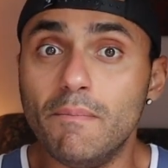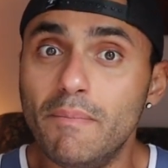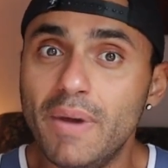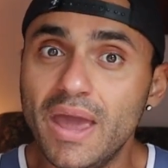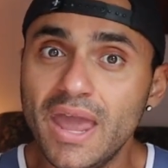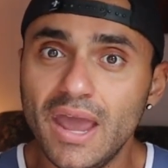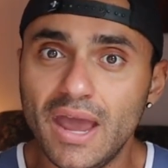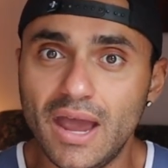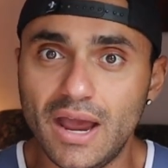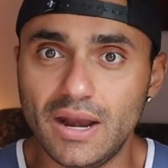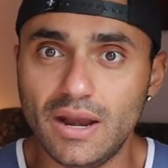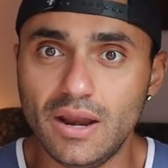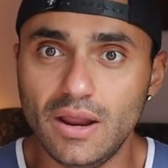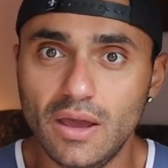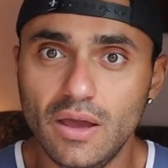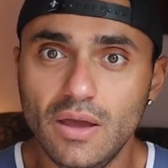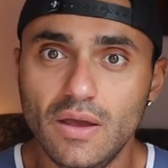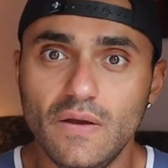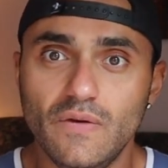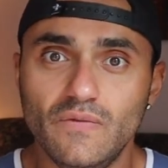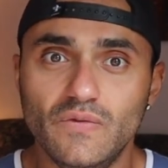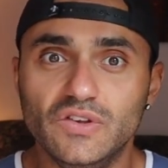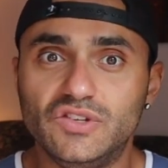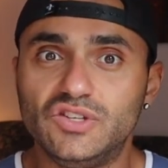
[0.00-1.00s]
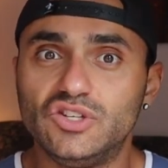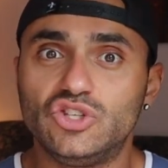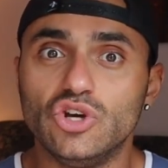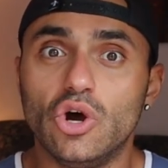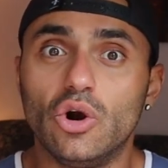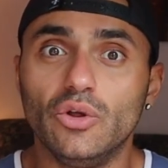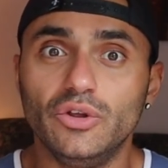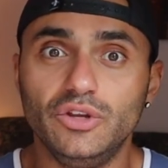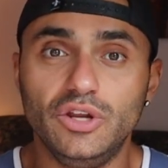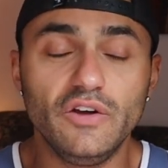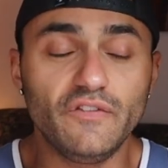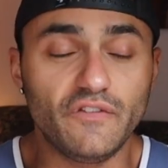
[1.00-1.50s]
man, this is
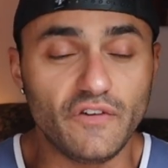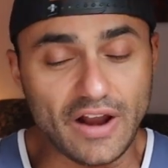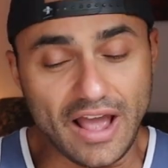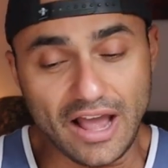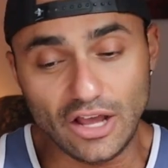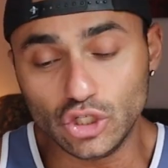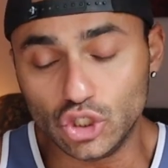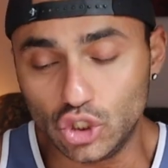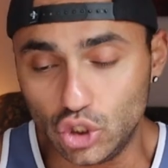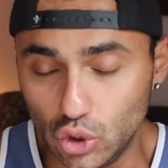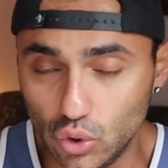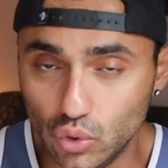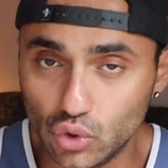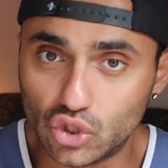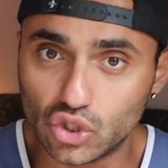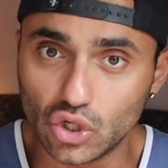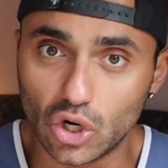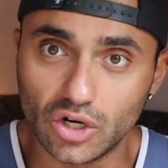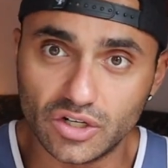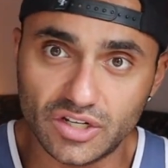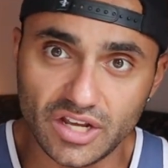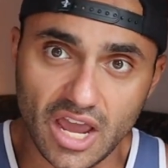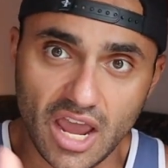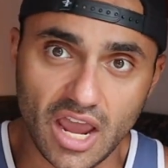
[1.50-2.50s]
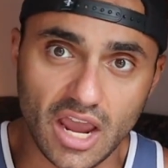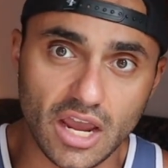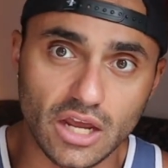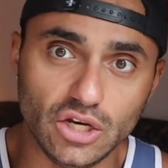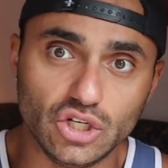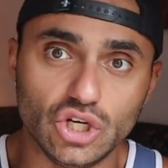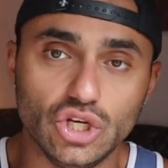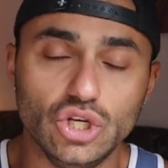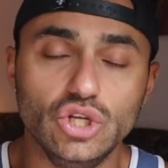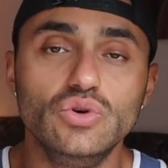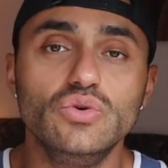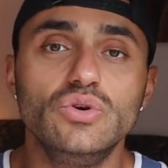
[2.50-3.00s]
totally different. As you start to
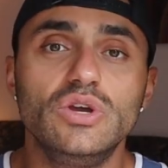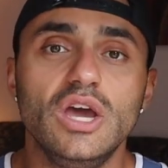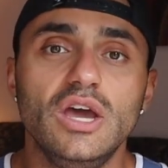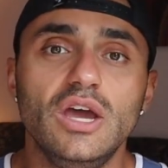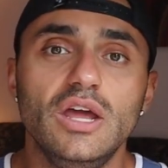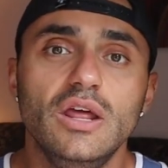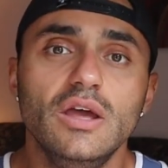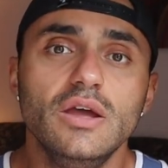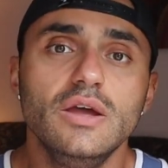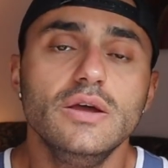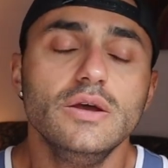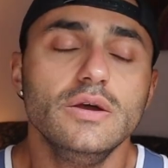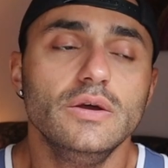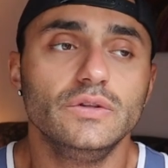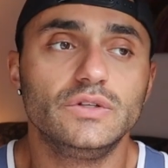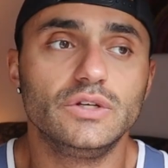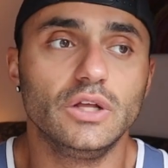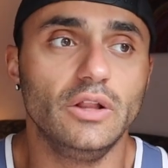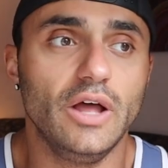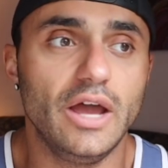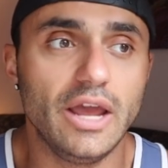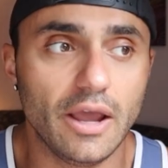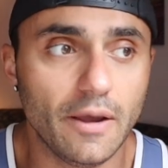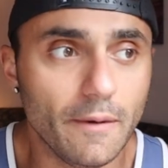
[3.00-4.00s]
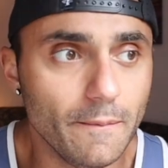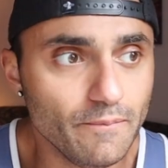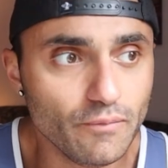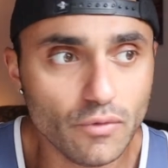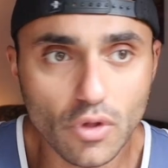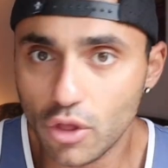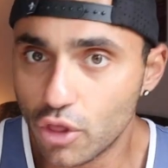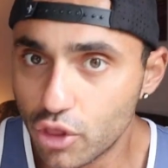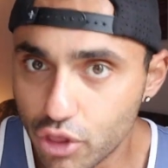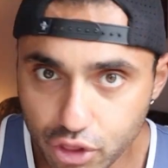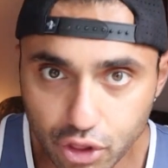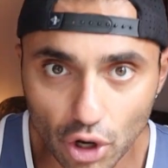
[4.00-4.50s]
age and you get to like
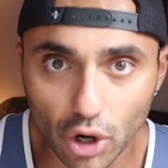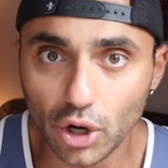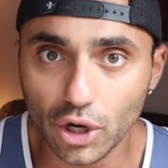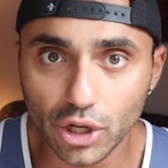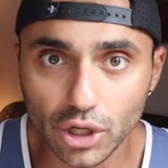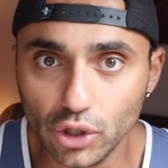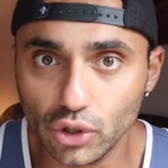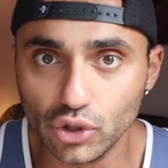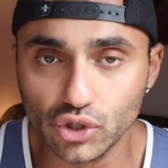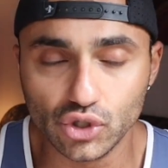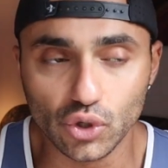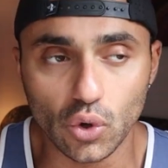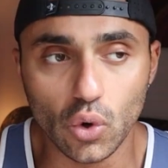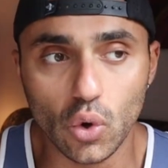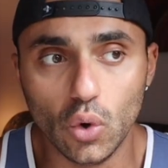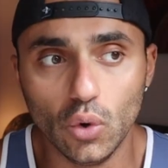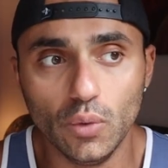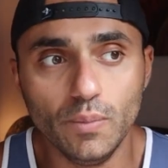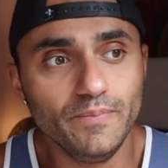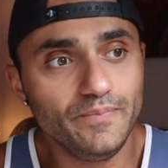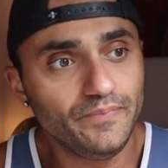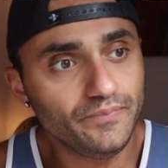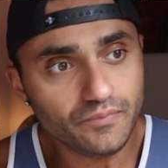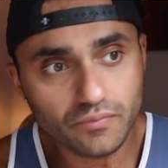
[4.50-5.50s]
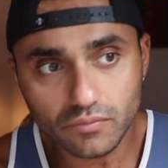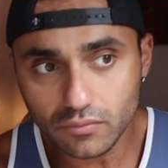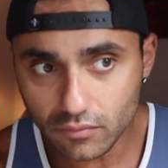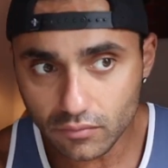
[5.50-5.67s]
thirty years old,